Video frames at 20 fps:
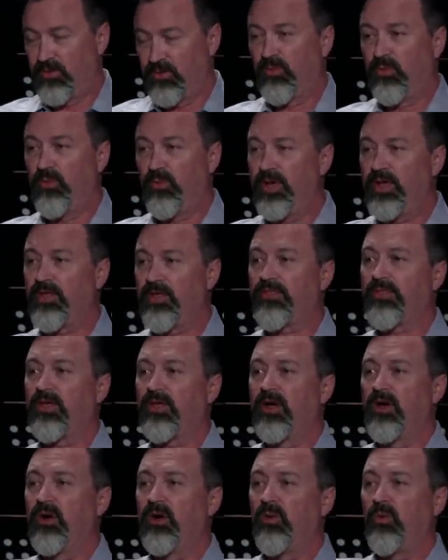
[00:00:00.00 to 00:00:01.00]
with
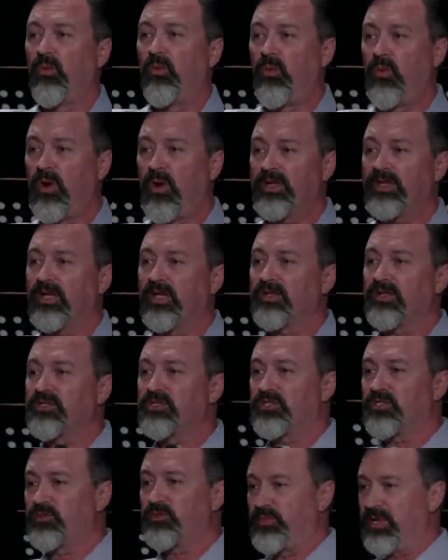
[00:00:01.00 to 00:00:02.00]
what
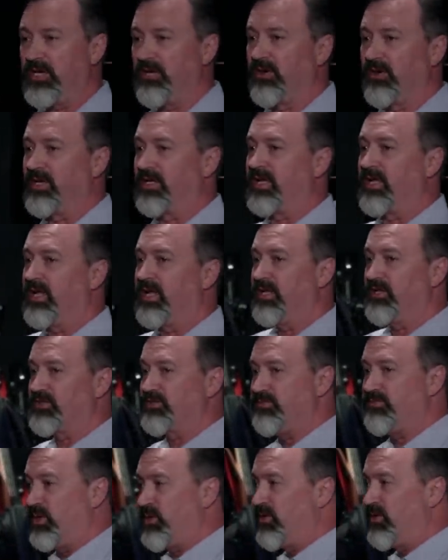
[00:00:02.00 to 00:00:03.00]
spirit is
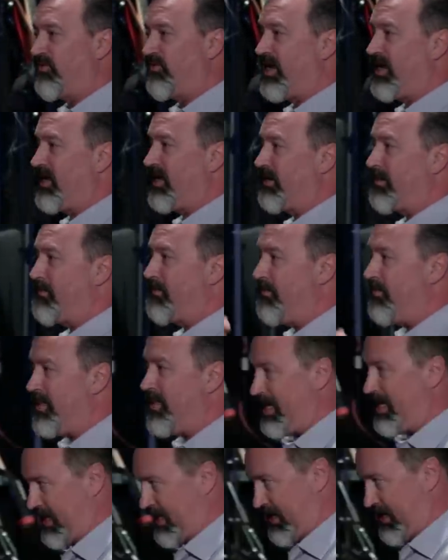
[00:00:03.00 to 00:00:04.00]
motivating
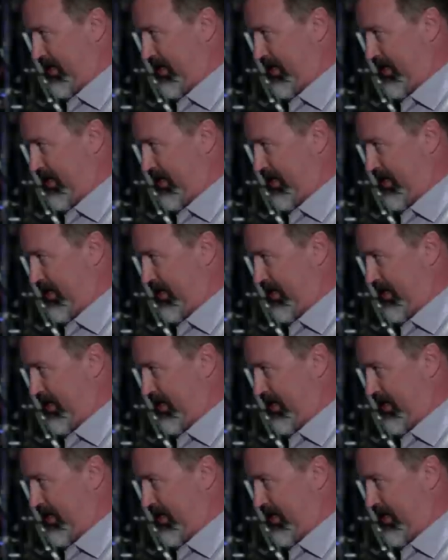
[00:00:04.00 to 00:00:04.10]
me?